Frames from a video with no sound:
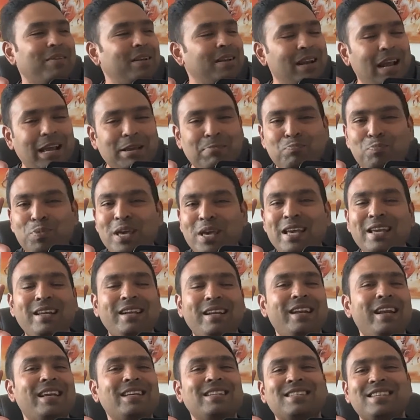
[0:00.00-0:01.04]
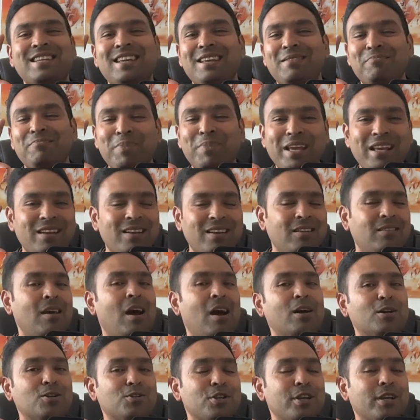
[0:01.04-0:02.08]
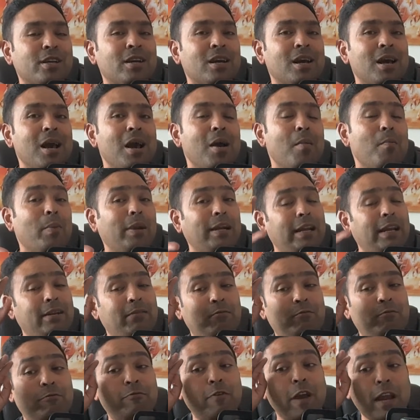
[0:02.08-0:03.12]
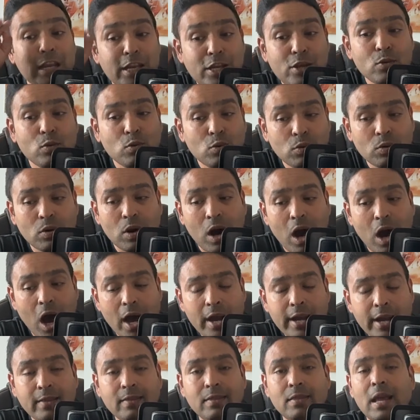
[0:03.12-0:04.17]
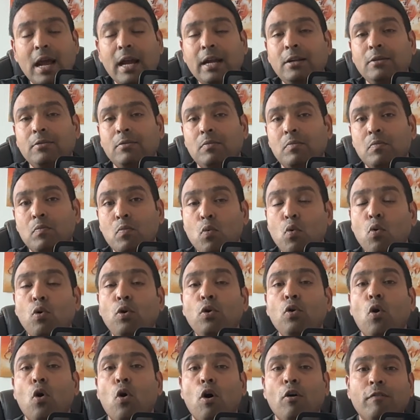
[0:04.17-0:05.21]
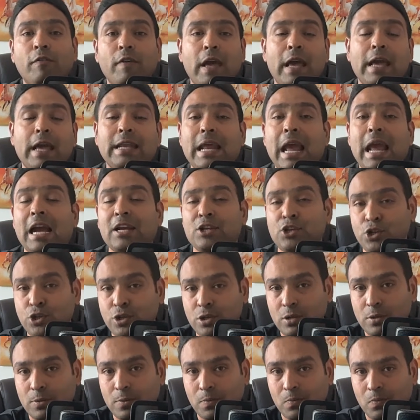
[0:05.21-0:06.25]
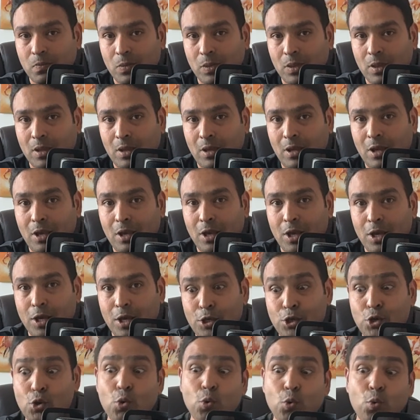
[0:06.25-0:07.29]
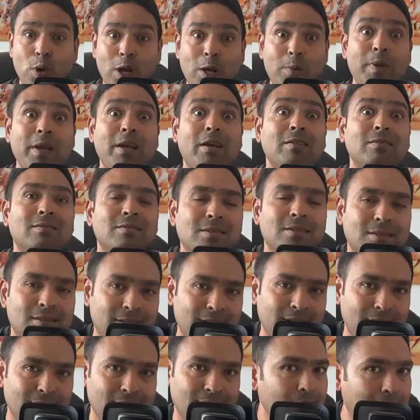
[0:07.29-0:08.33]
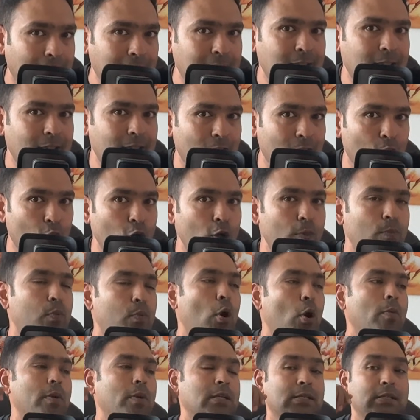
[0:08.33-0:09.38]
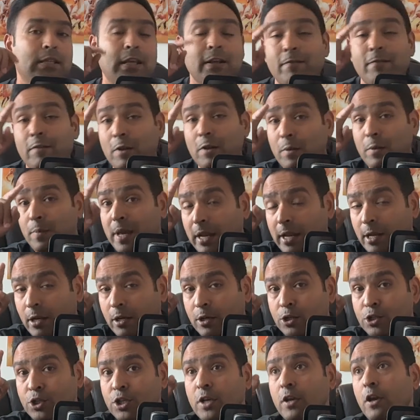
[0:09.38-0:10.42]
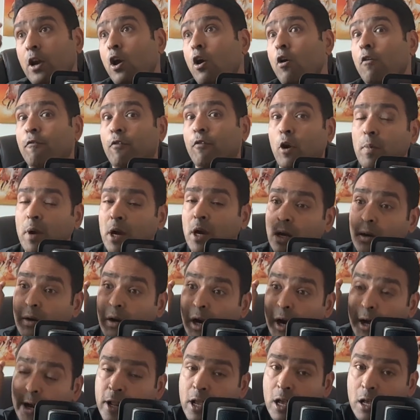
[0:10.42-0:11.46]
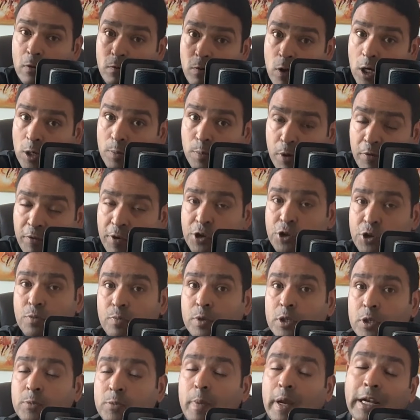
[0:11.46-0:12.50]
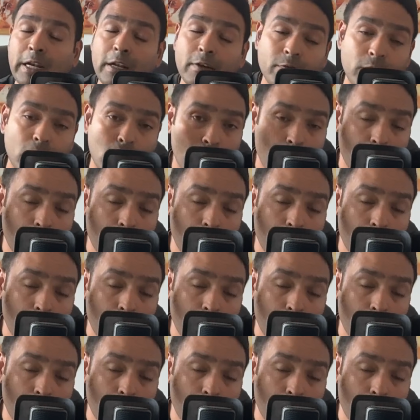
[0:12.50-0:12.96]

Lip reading: like being lazy, being lethargic. But when you are in that mode of an action, you will be consistent. That's the good promise. There will be an energy from a career work profession perspective